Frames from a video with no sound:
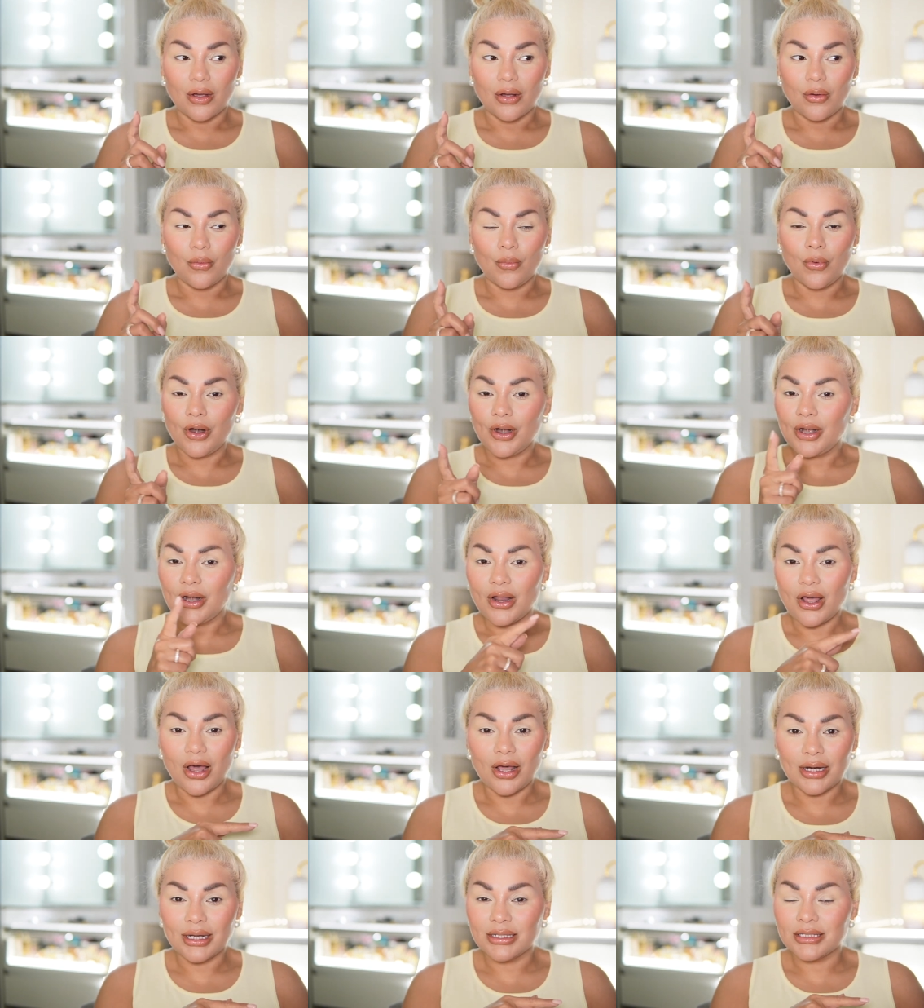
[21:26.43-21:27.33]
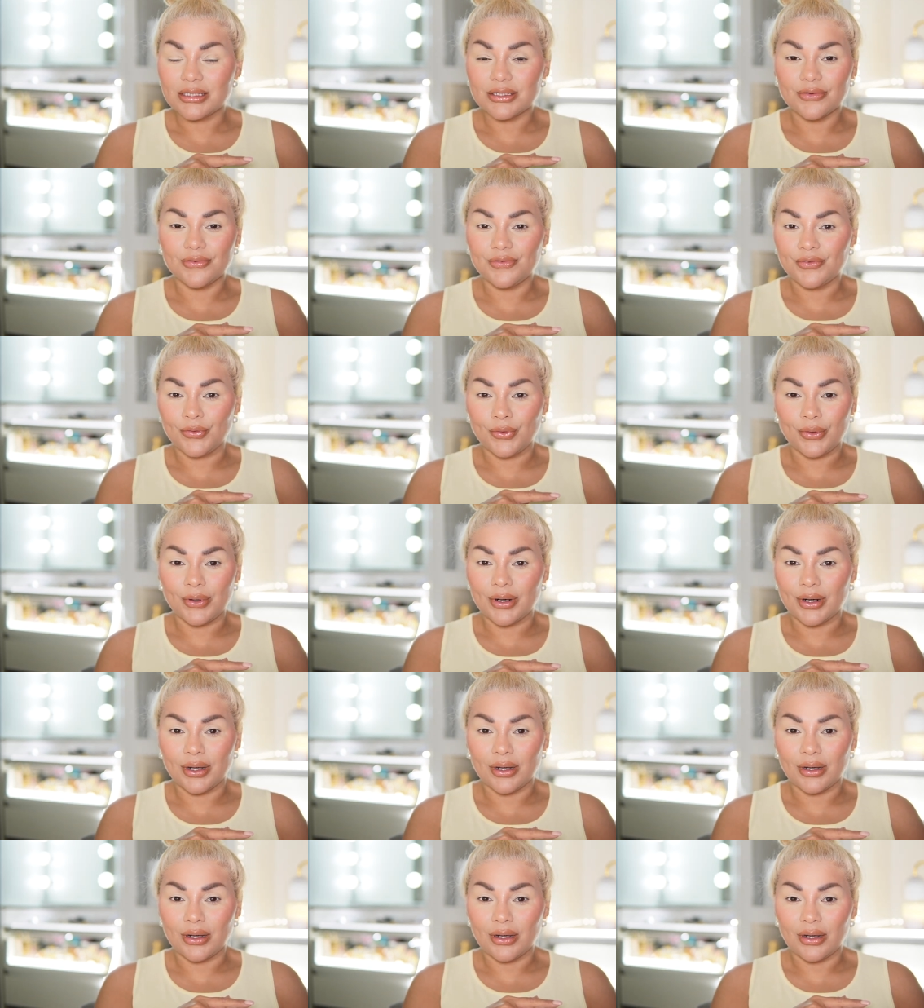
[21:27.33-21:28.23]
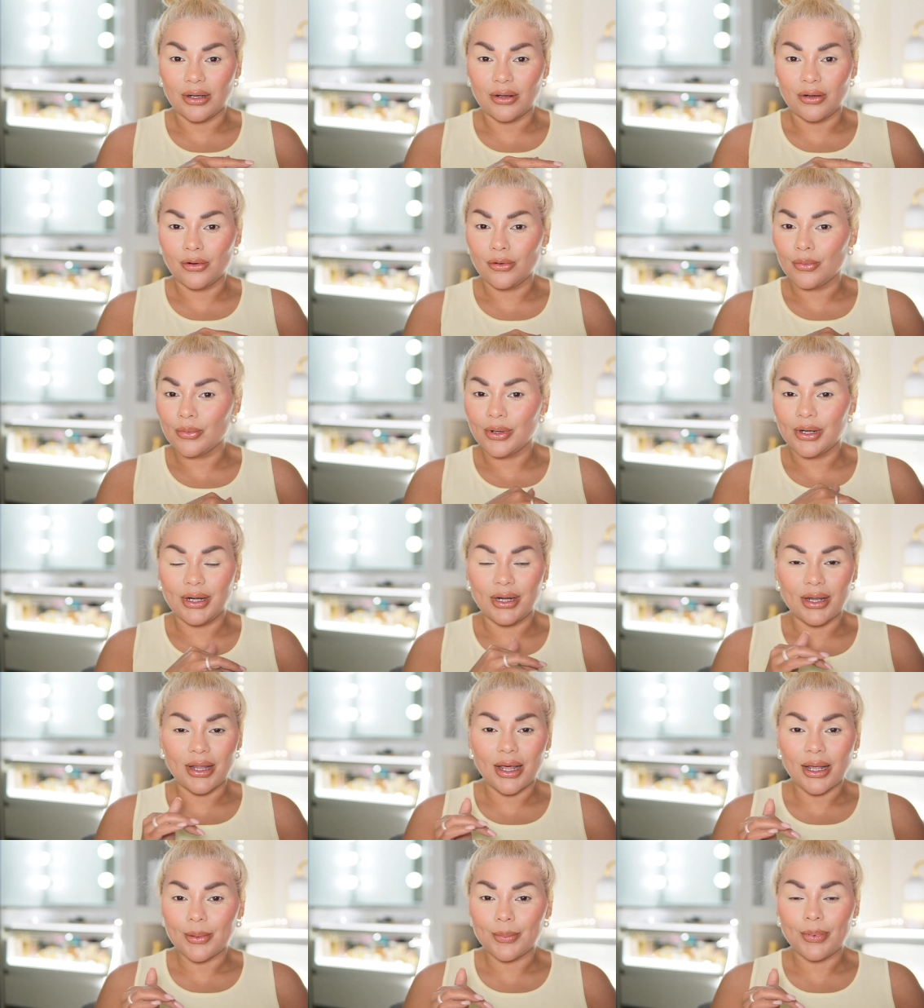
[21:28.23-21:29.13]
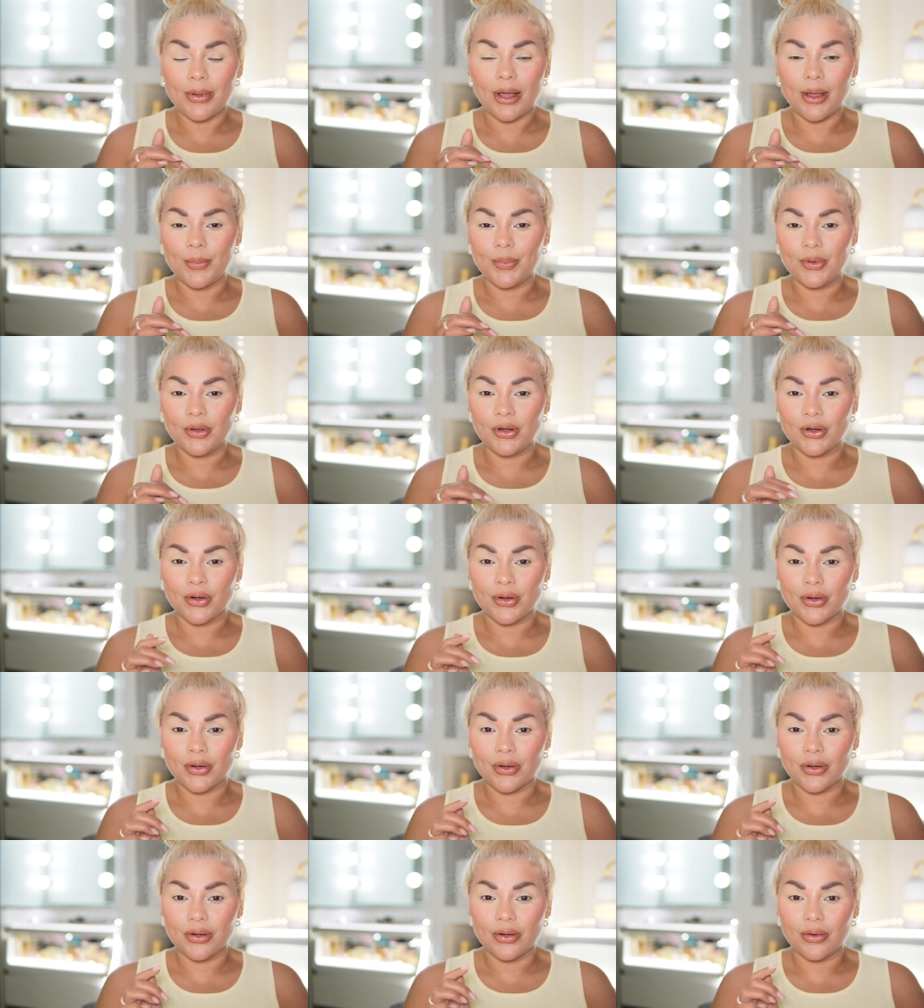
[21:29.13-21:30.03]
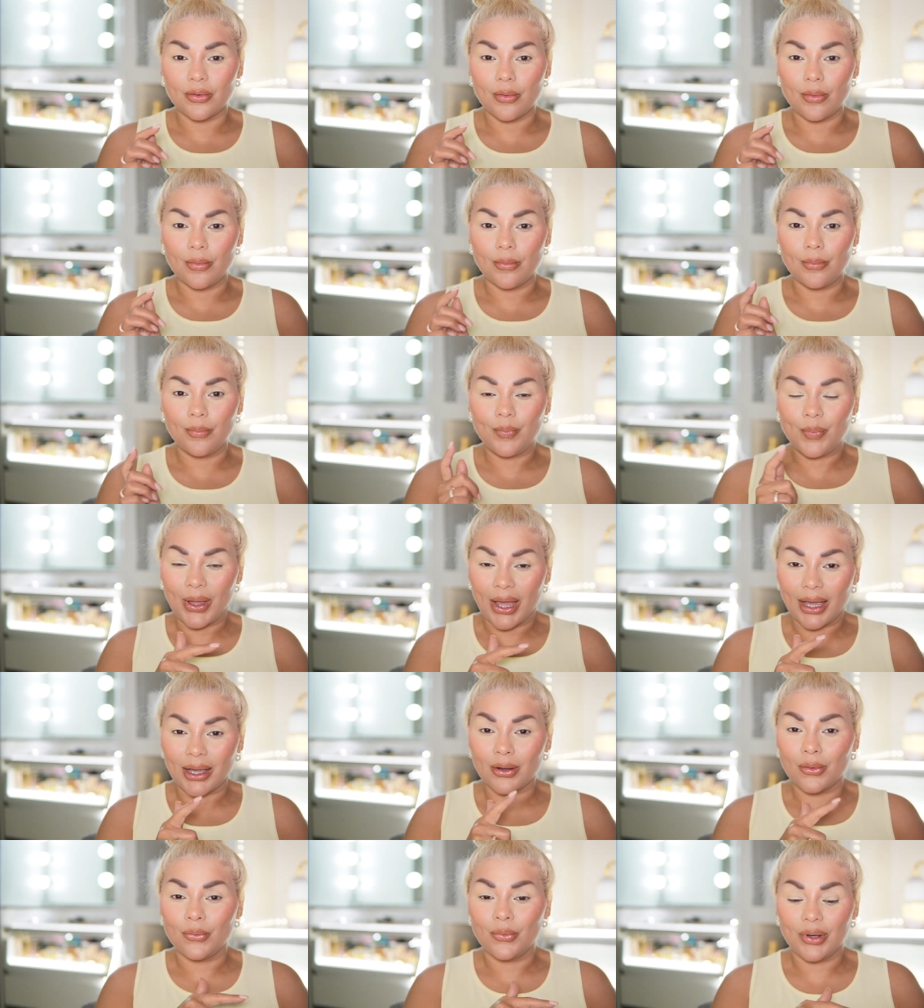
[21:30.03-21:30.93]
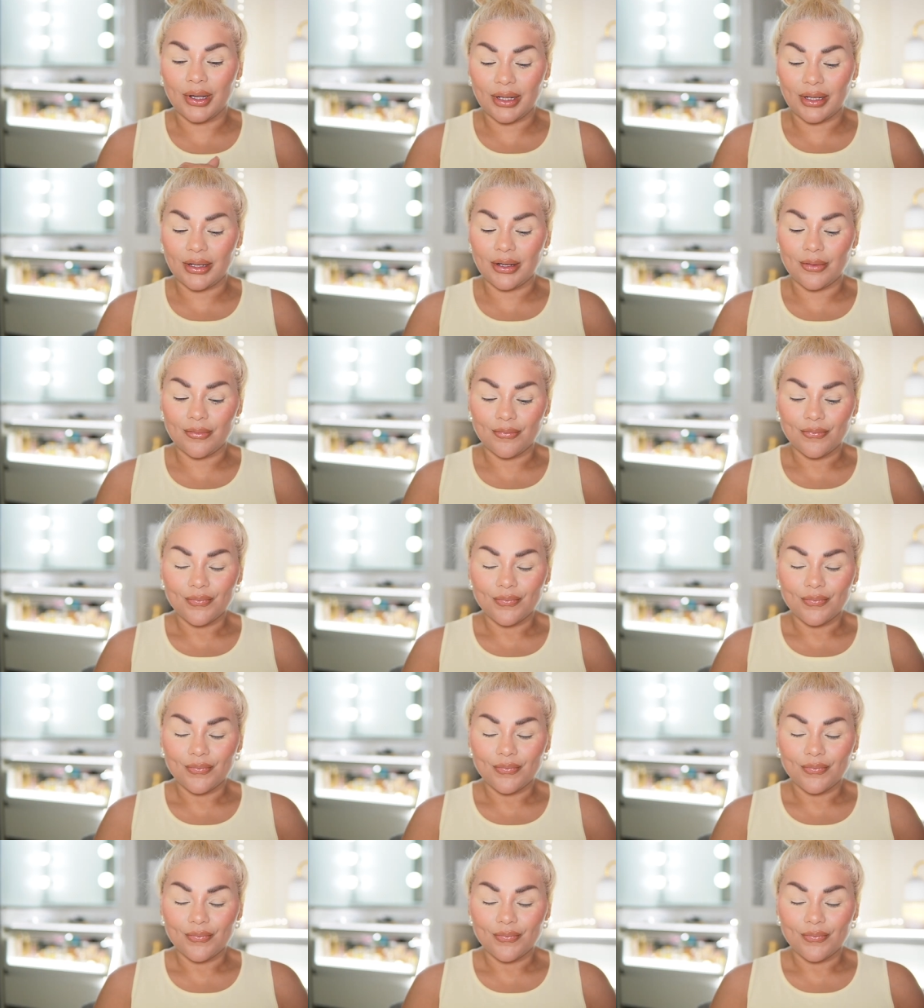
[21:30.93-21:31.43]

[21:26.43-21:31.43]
were not in Sephora or were not popular back when